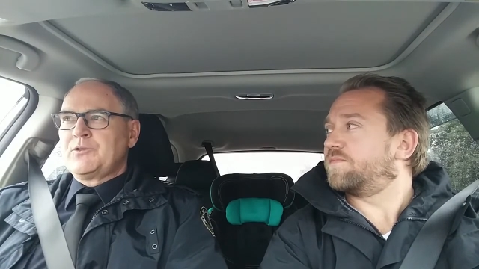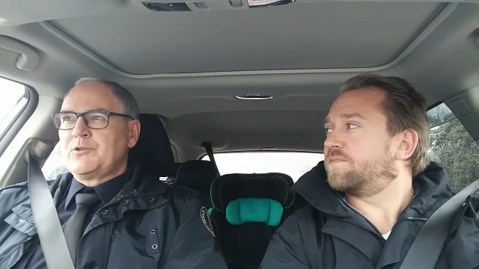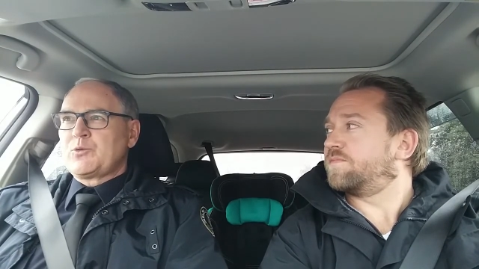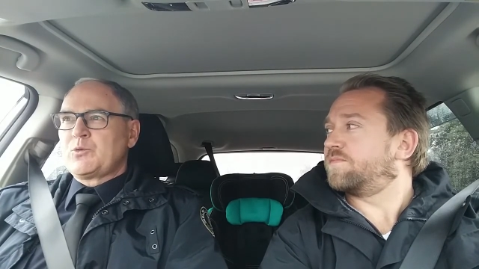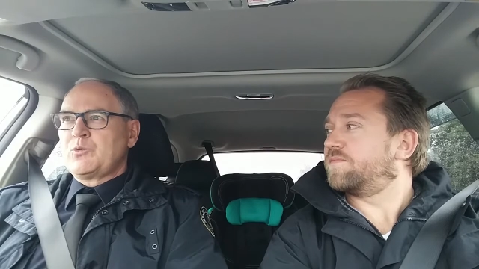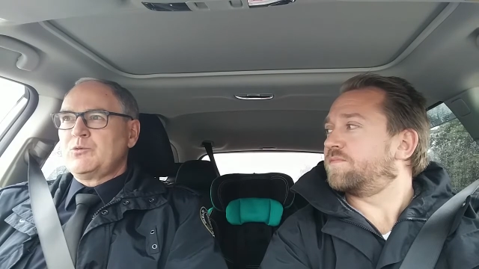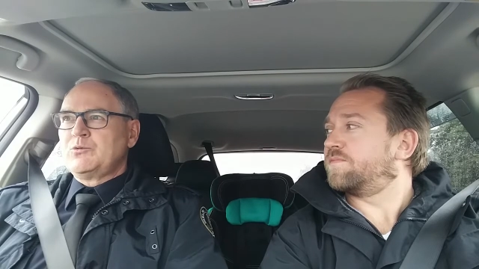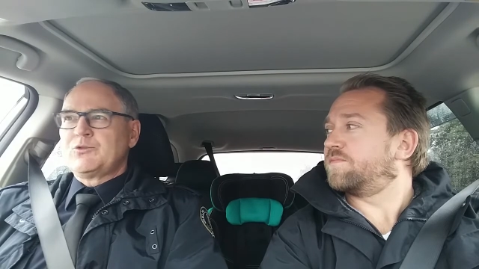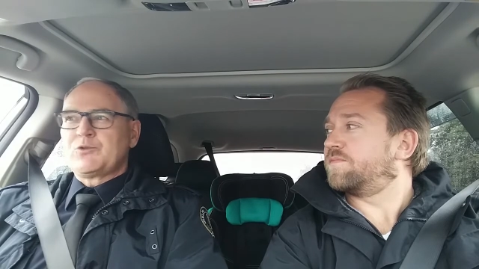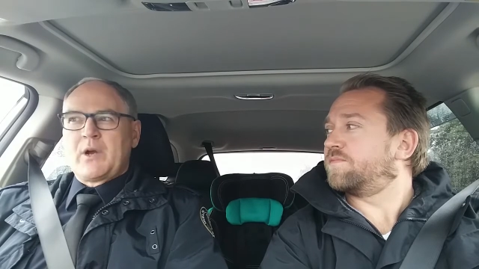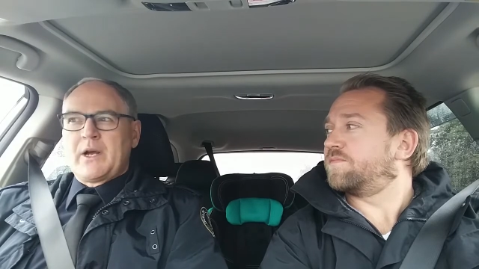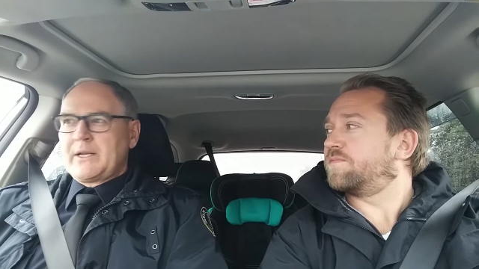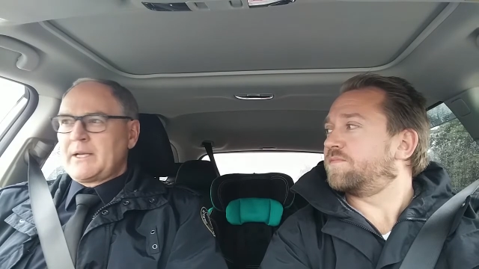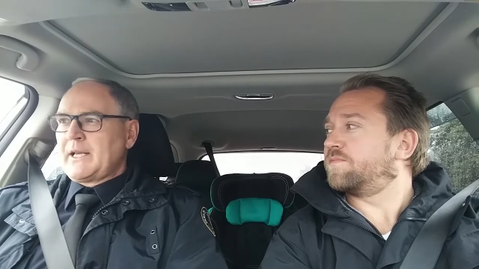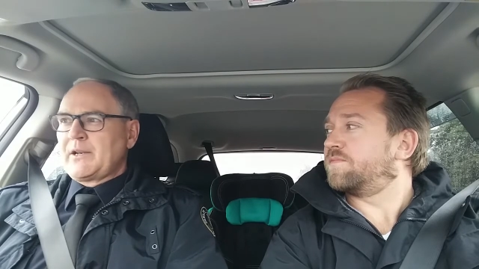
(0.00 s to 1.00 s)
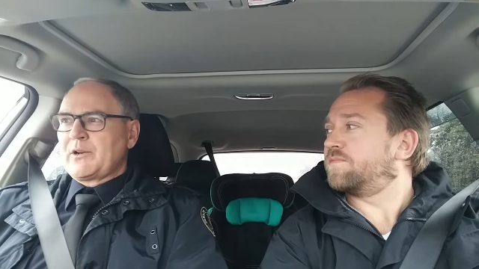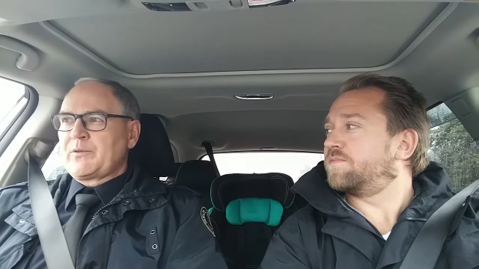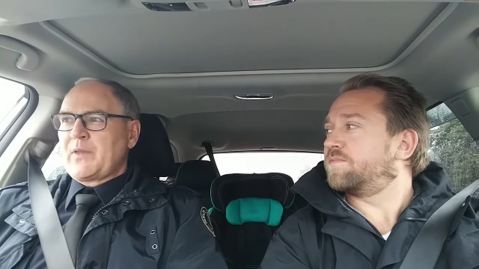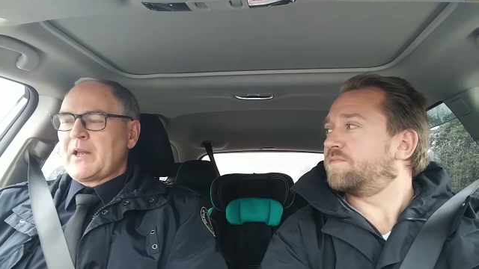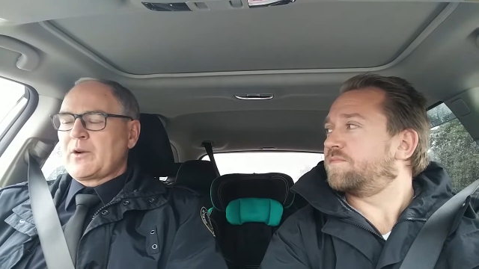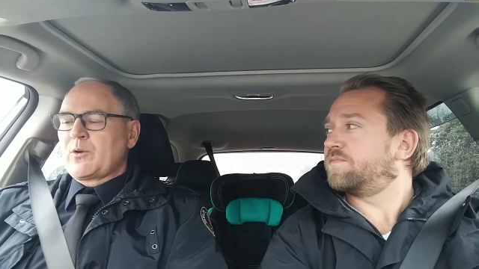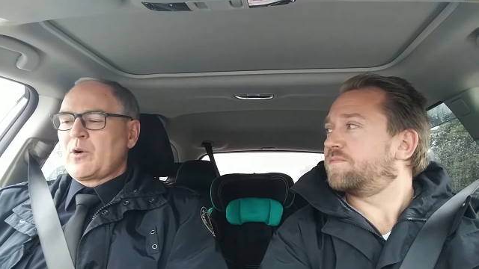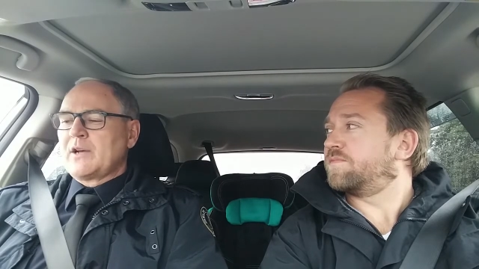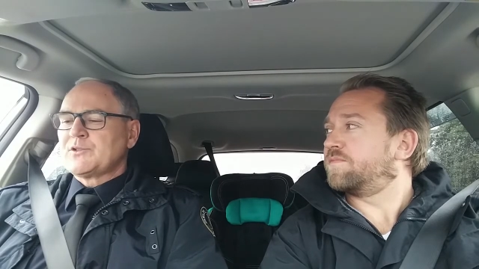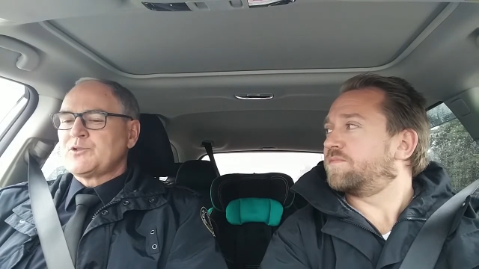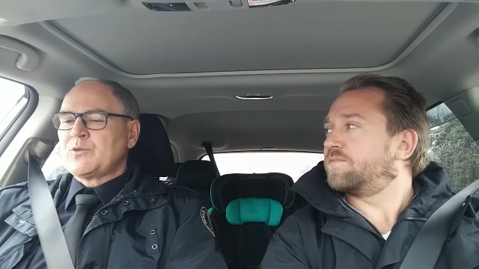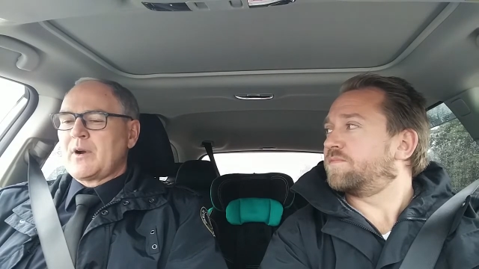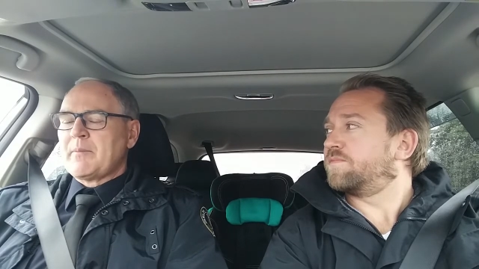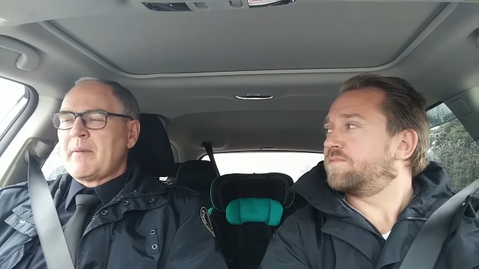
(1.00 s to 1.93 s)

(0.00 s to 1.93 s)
Speaker 1: to try to get that across to our